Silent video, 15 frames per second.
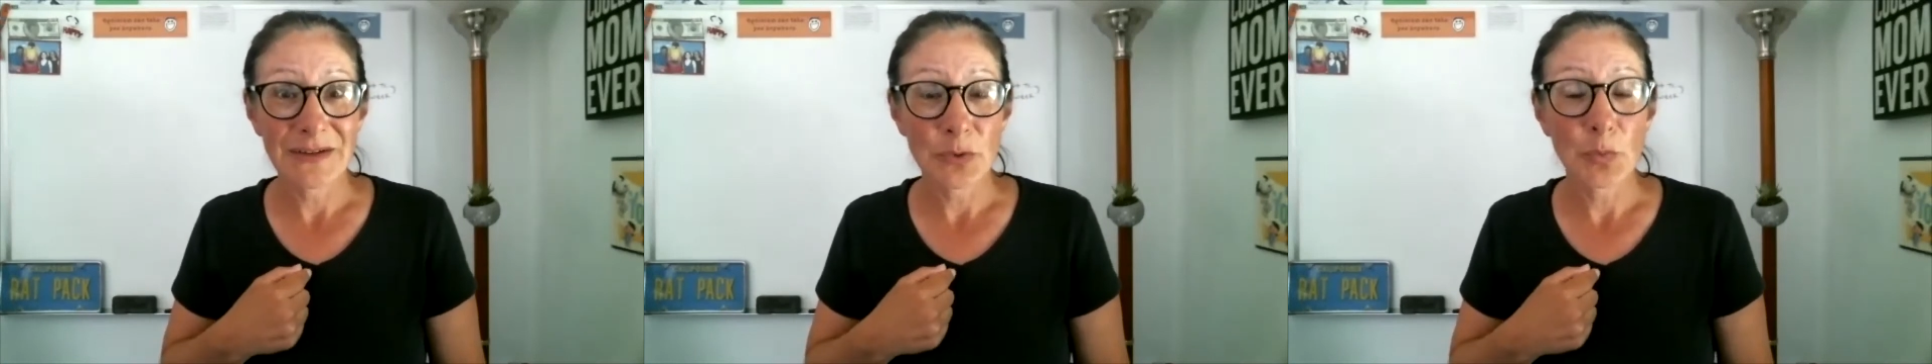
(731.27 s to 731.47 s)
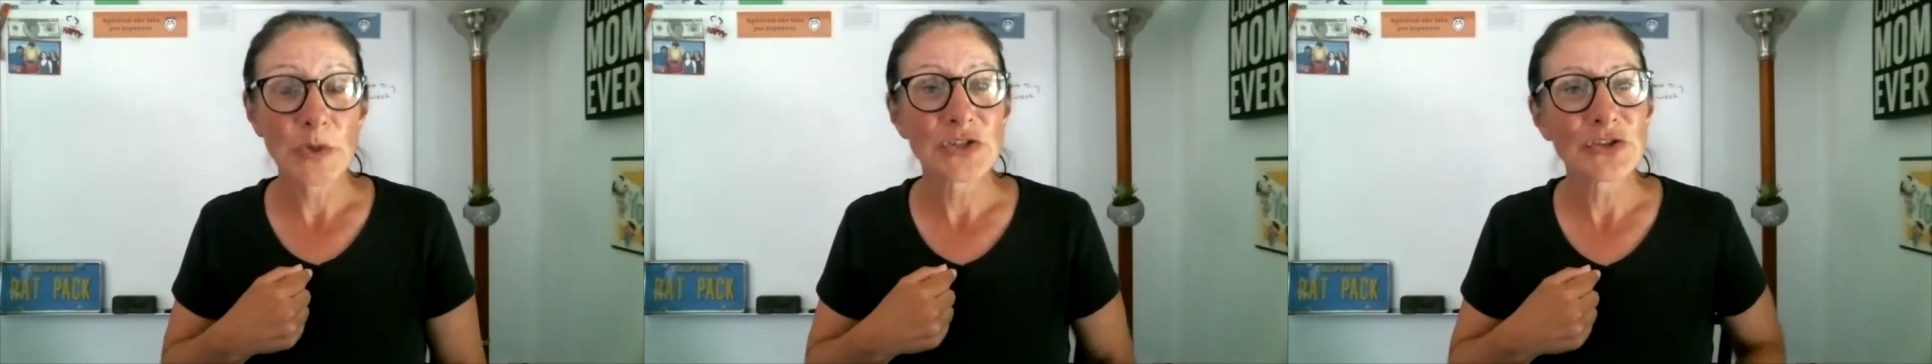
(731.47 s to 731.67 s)

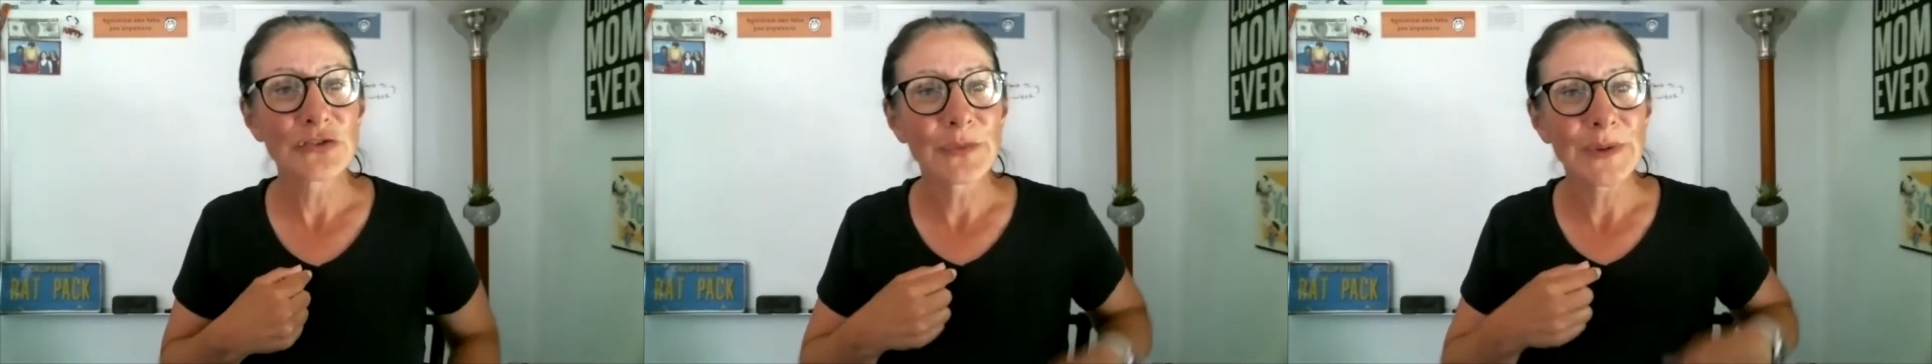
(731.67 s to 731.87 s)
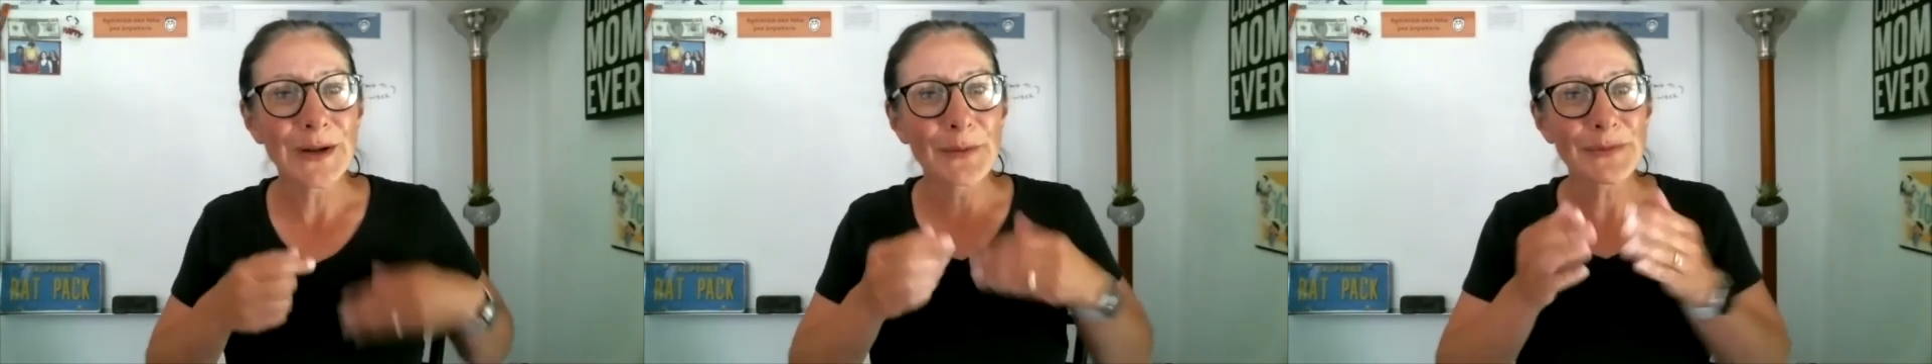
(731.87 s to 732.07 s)
which if
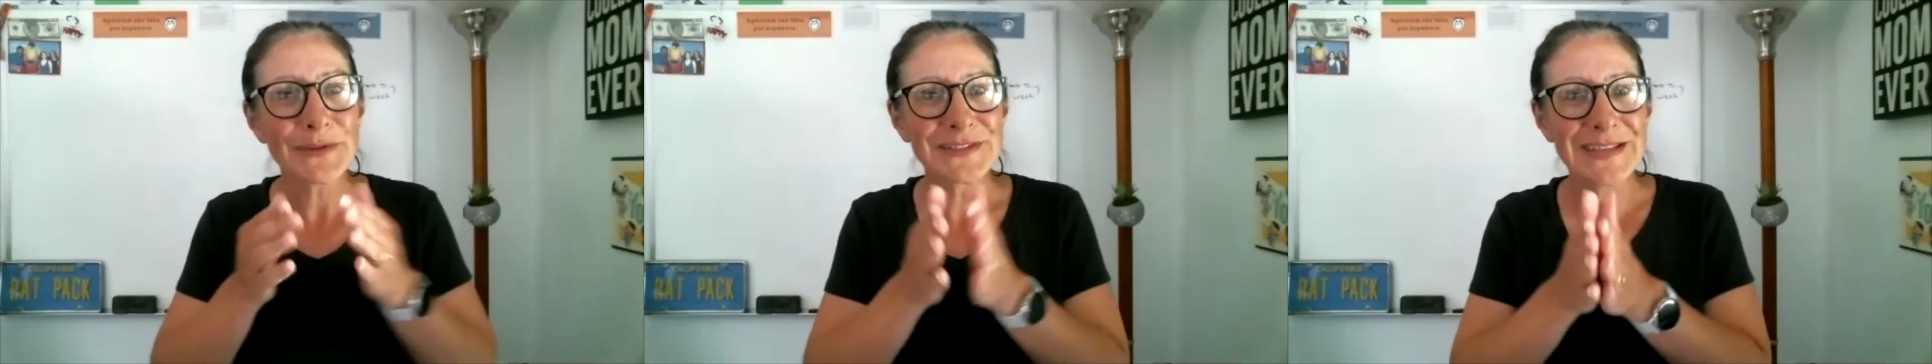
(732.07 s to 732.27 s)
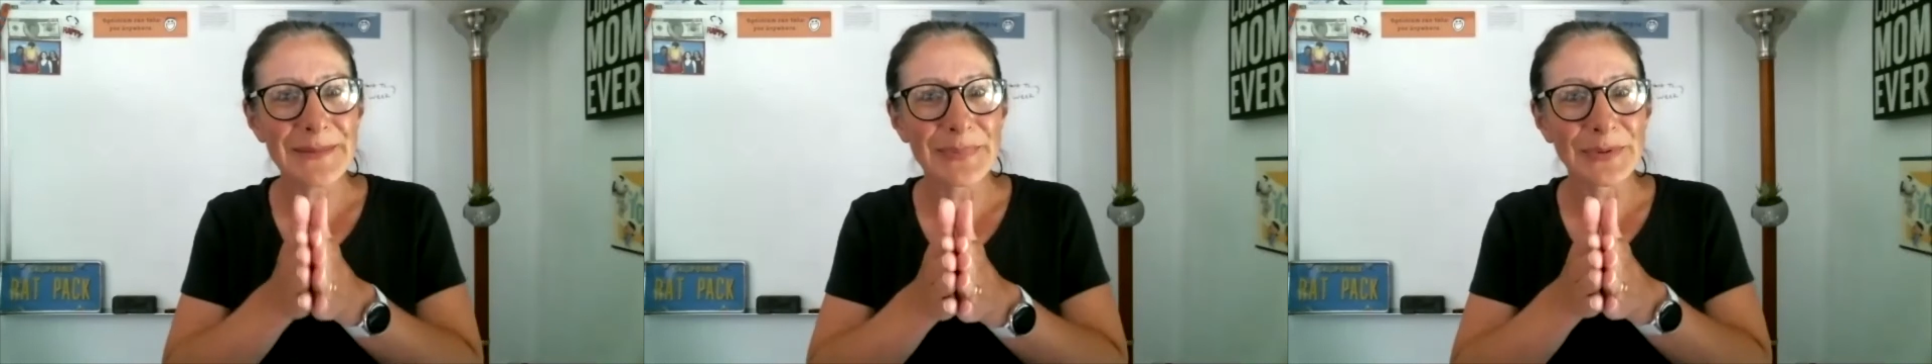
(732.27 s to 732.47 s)
we don't
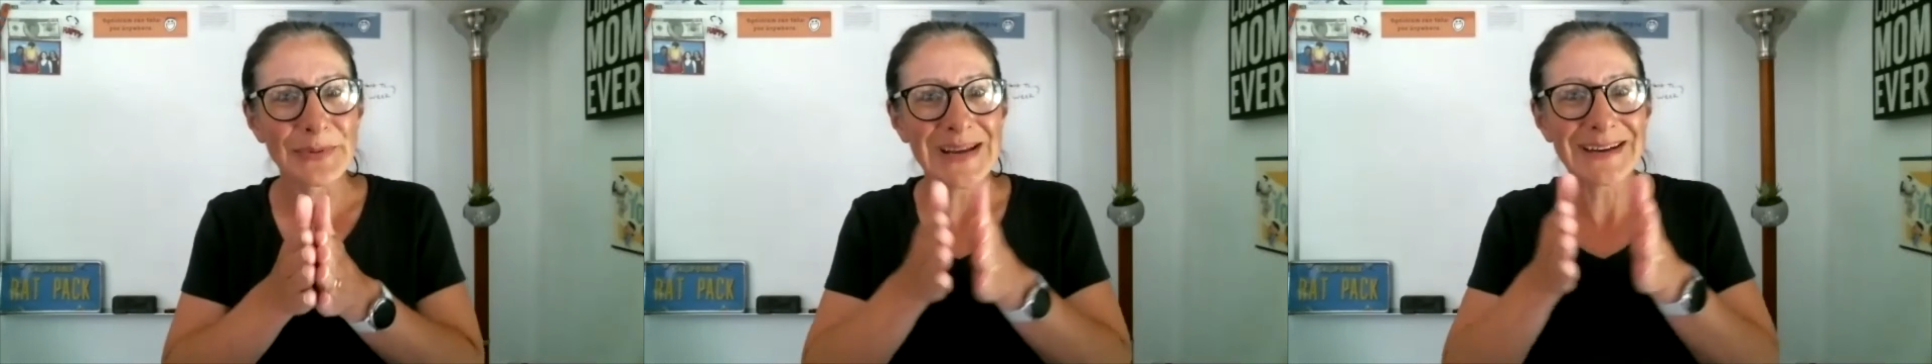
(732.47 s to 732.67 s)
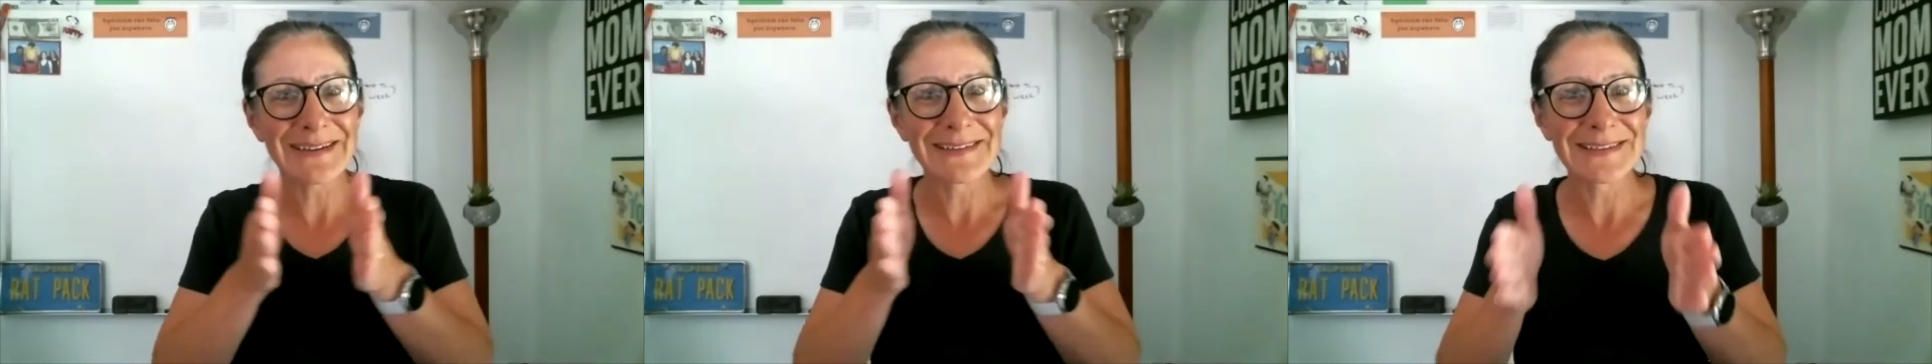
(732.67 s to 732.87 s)

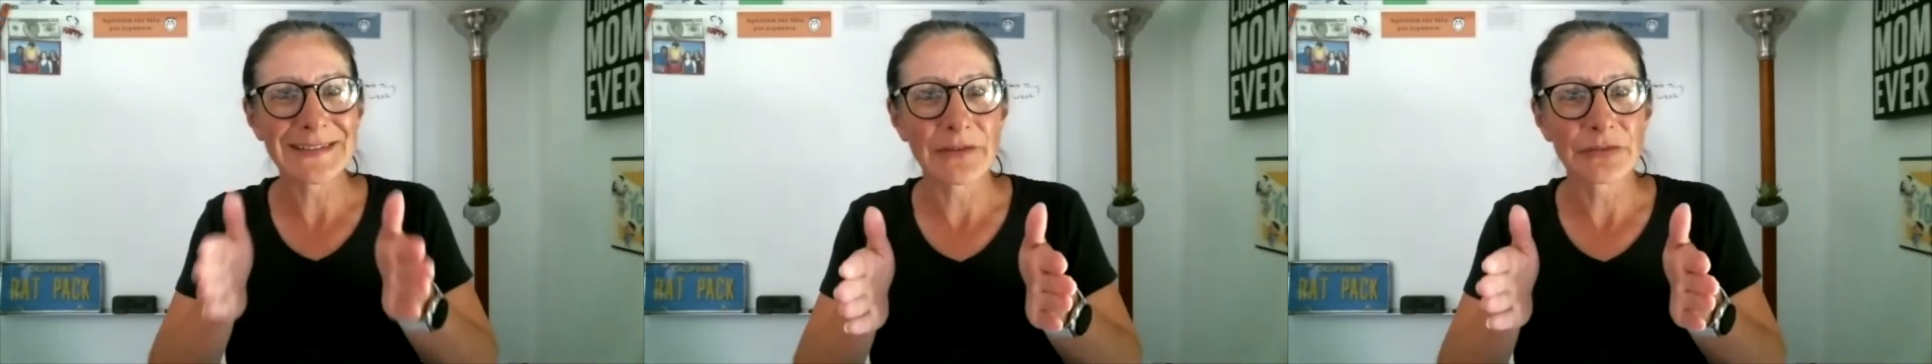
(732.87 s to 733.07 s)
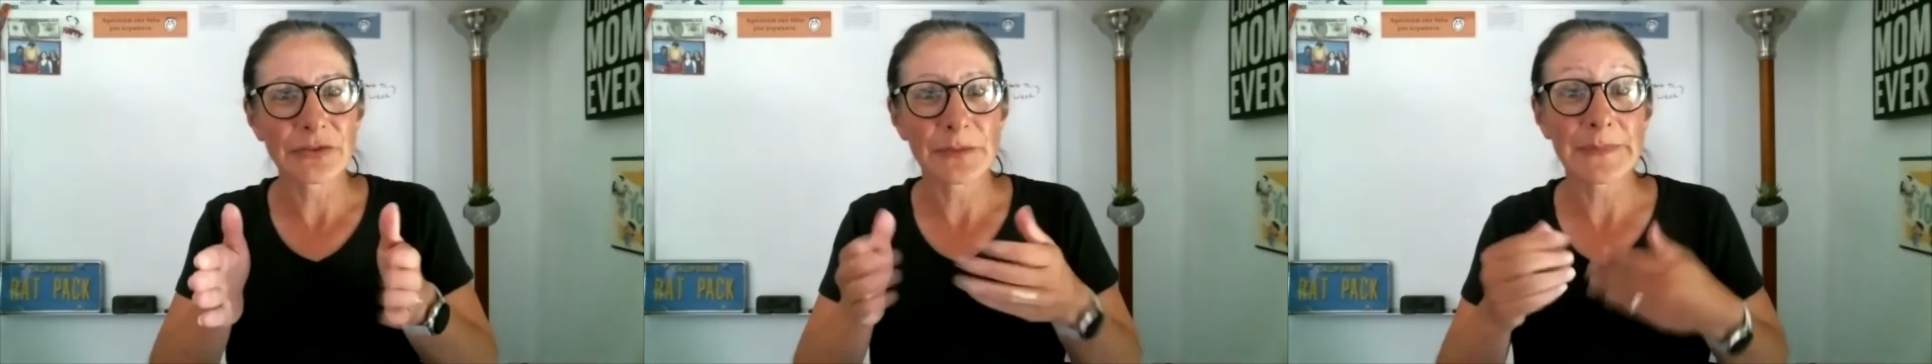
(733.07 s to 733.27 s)
separate
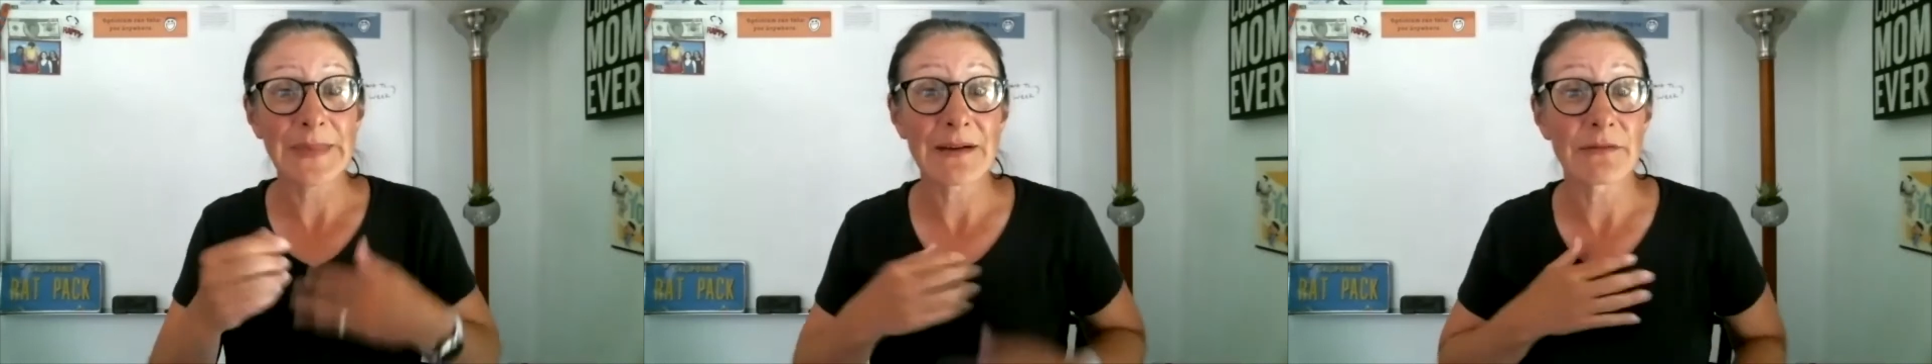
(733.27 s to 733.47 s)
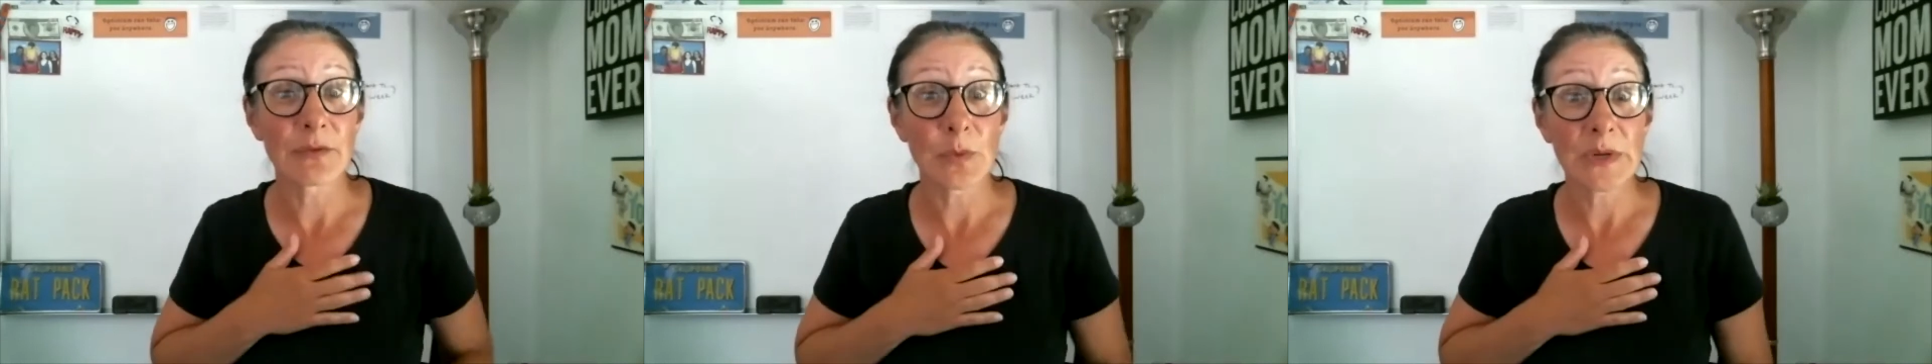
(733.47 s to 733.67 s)
ourselves from
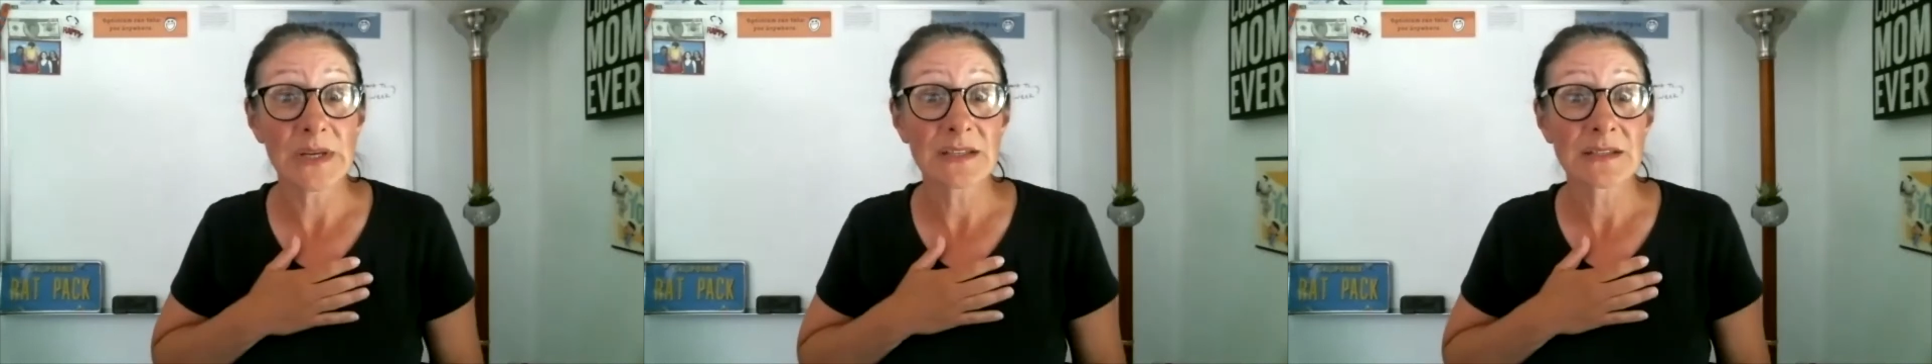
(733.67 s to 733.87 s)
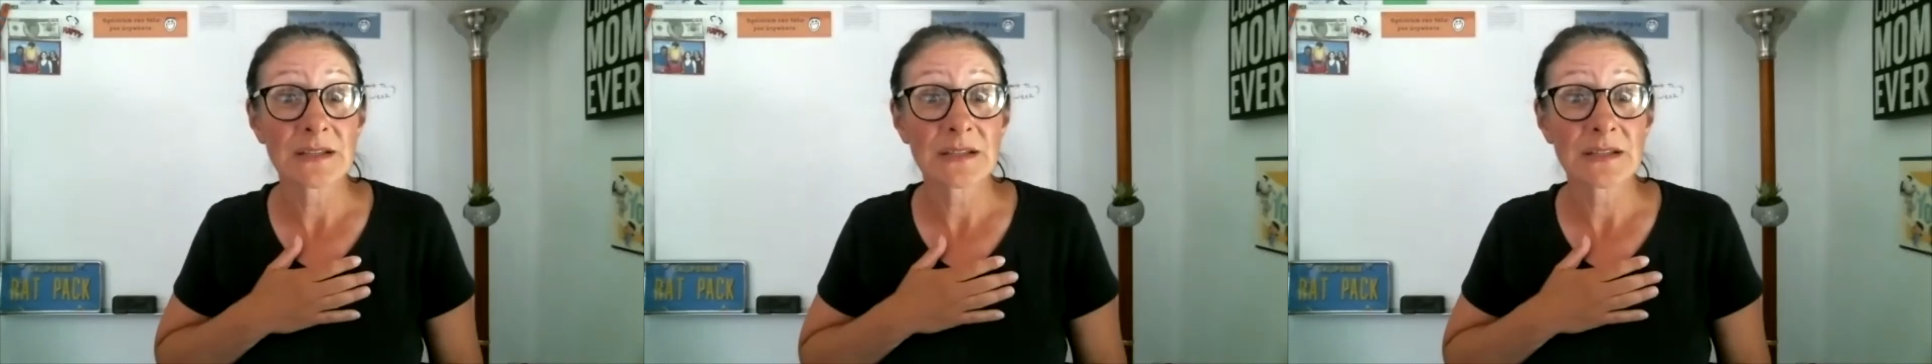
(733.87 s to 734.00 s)
that voice,